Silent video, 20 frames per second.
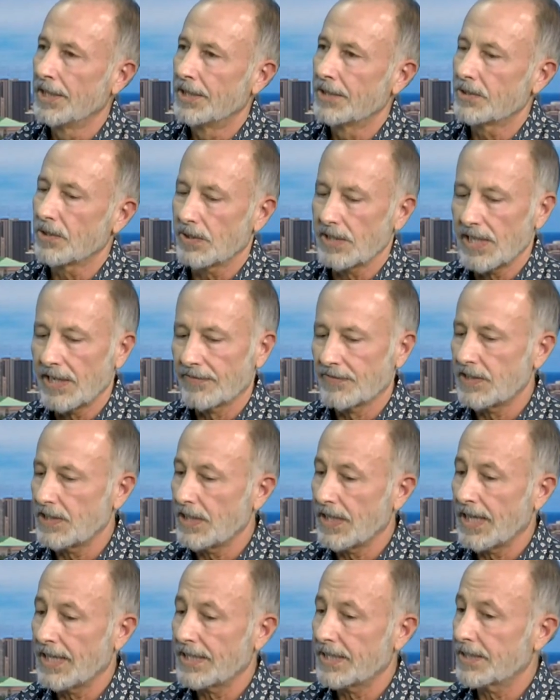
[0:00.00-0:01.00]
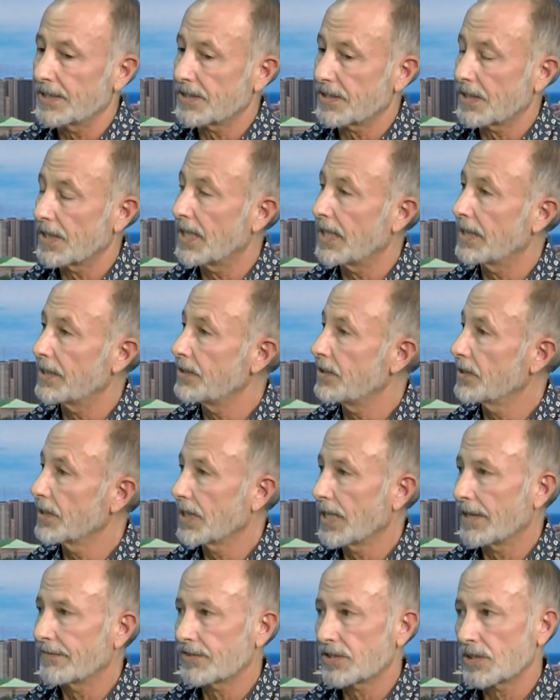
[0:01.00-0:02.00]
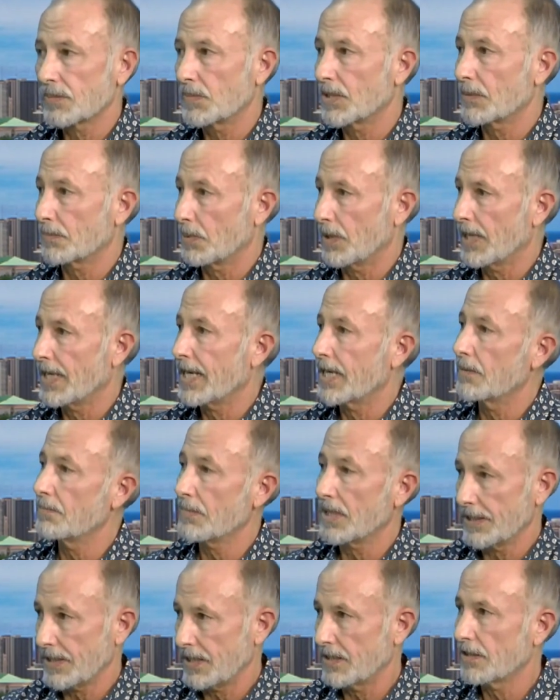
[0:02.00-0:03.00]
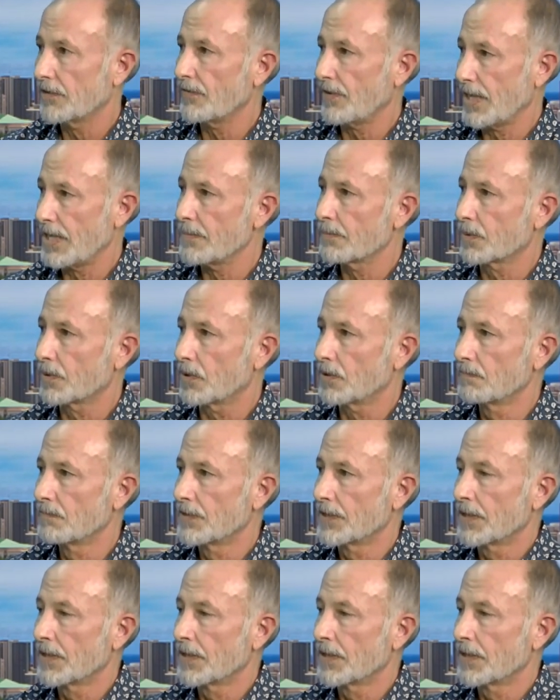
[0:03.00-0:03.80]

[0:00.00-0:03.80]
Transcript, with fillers: So the FTA has said you're going to have to submit a plan by the end of April